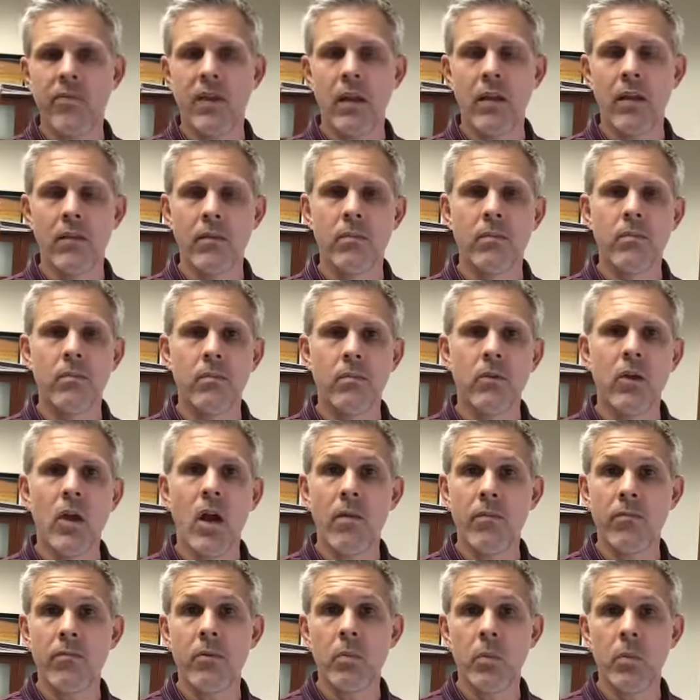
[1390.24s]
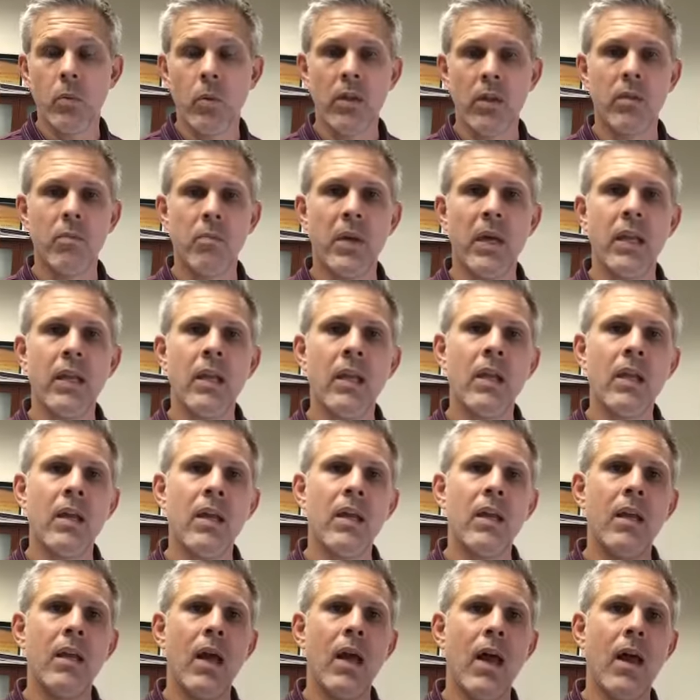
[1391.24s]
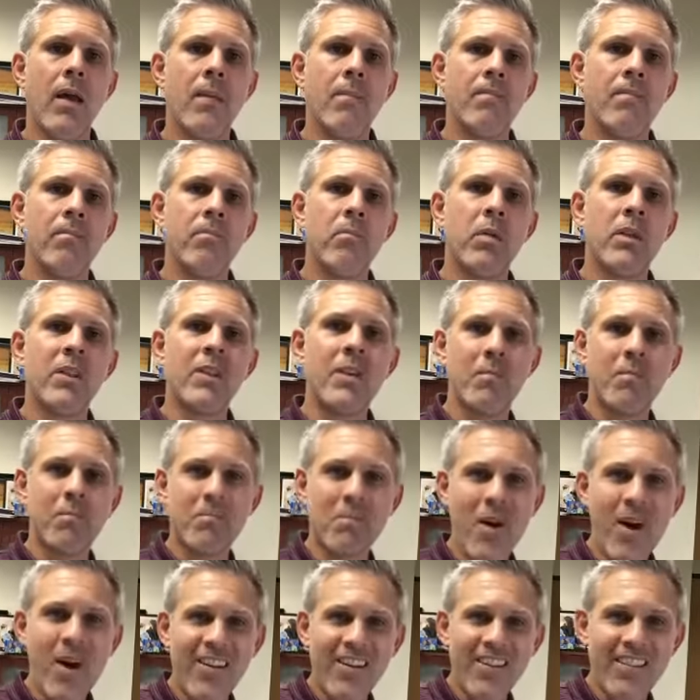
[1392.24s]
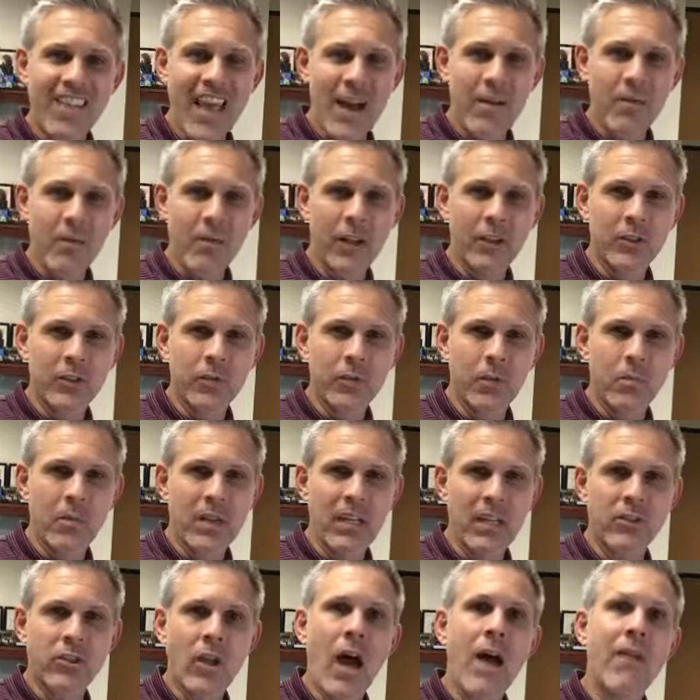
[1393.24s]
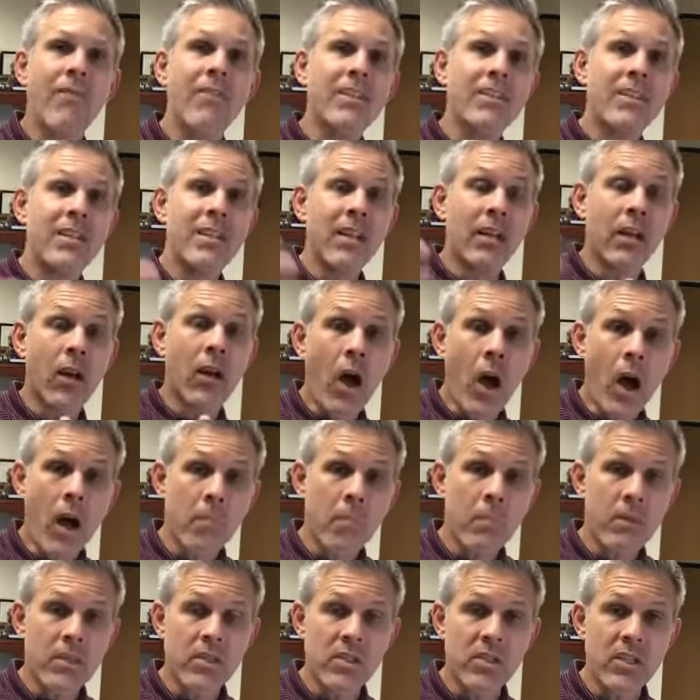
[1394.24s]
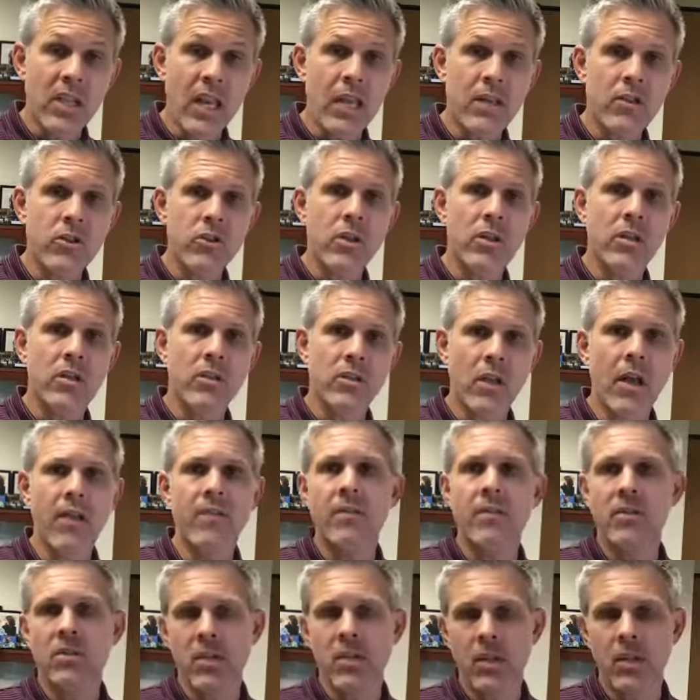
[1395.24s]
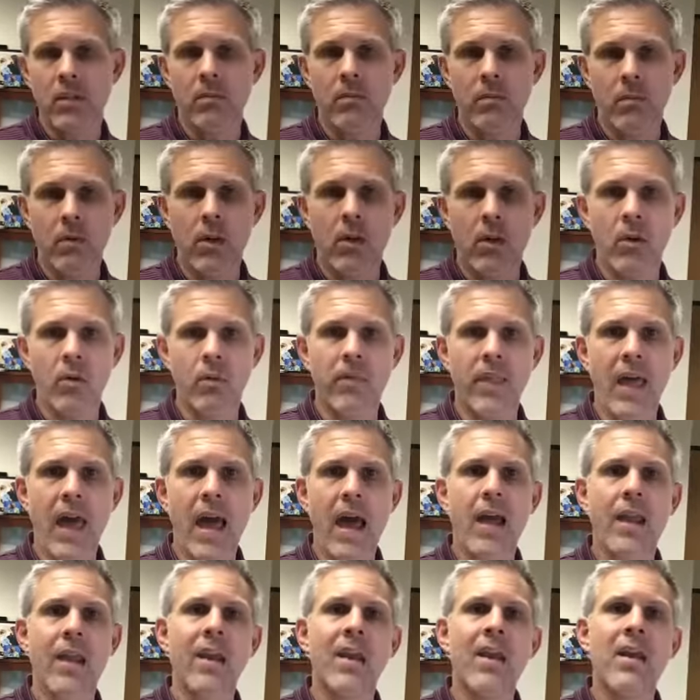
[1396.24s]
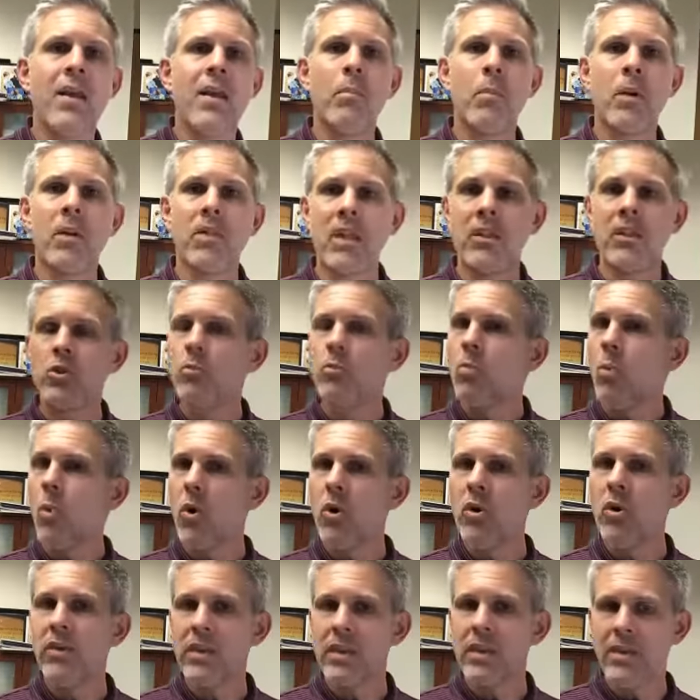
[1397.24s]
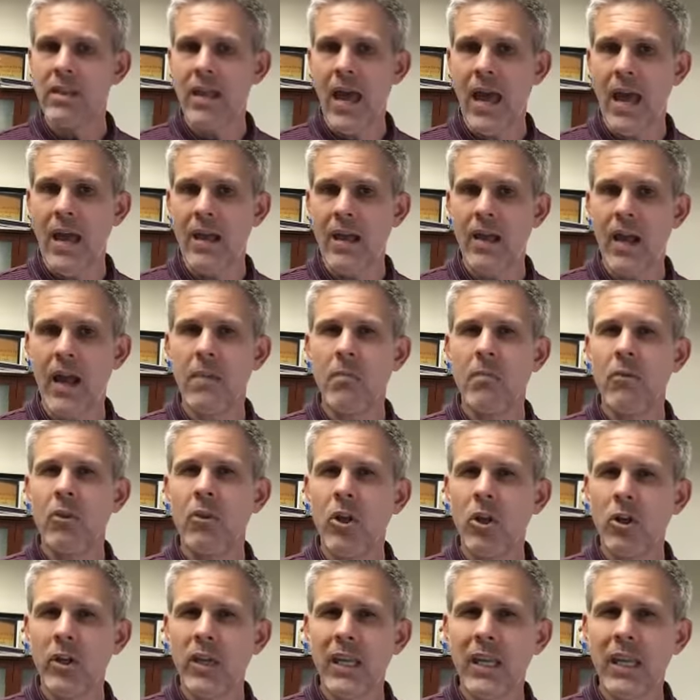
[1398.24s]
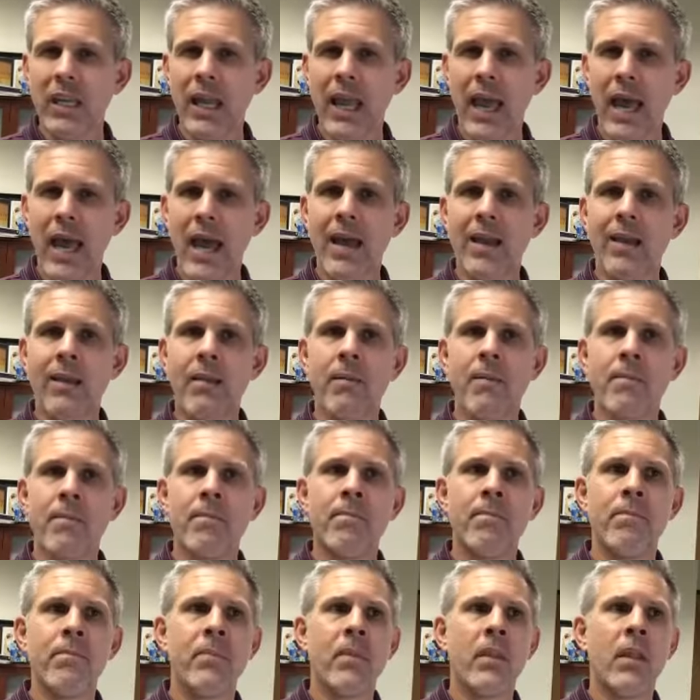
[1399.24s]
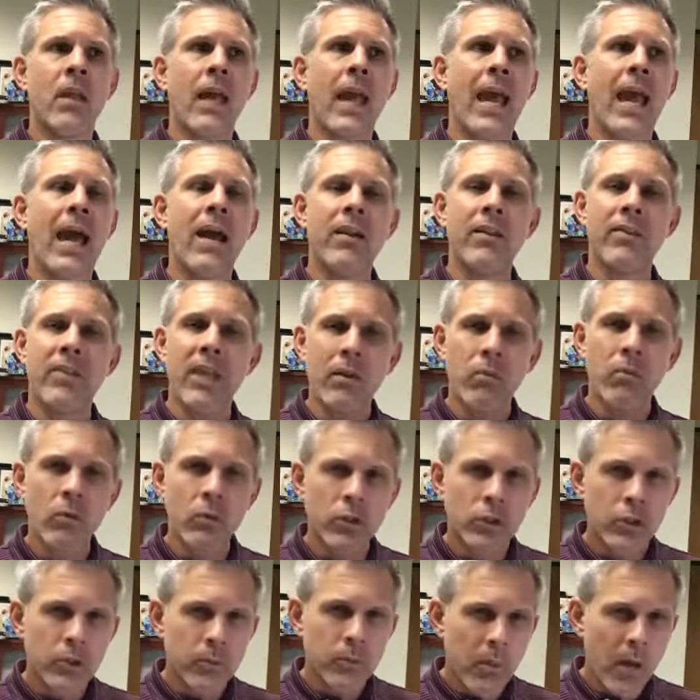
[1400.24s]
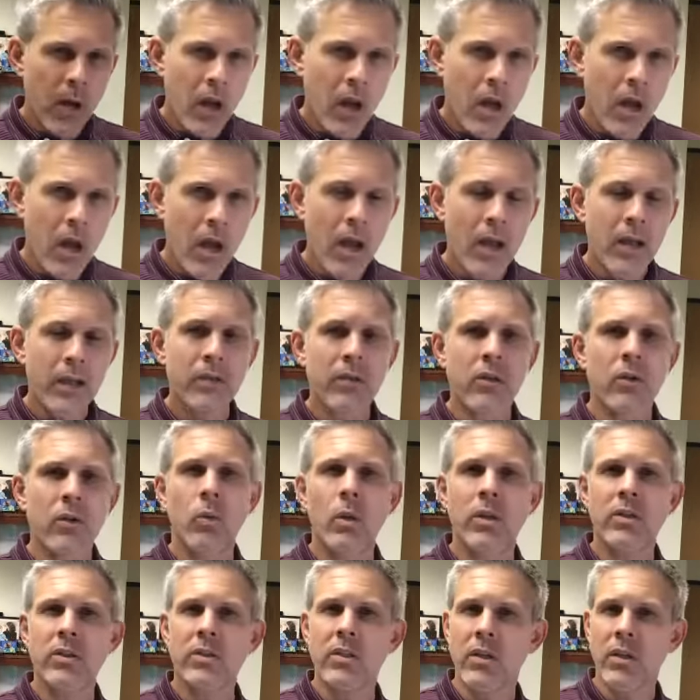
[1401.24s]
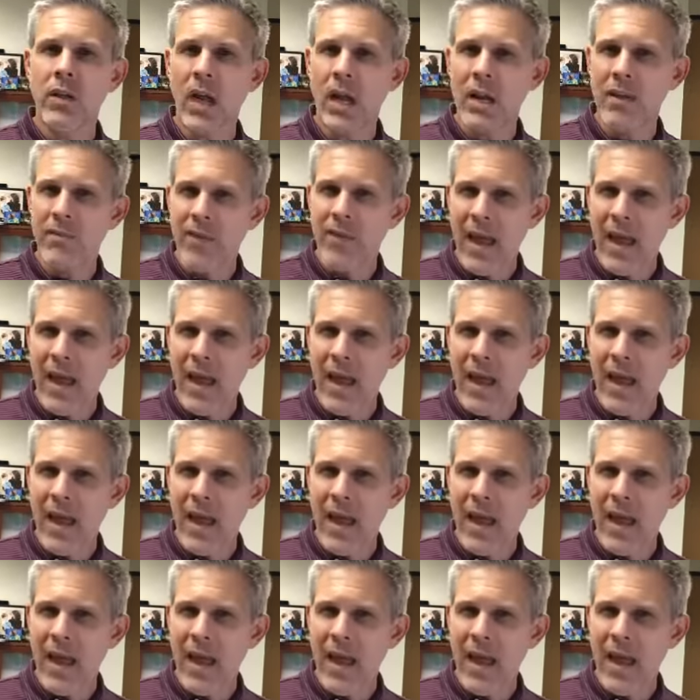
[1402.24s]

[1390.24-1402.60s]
felt comfortable with. But the part of that was for me is obviously the compensation is obviously, that, but it's more than that. I'm looking at how did they respond or what's their kind of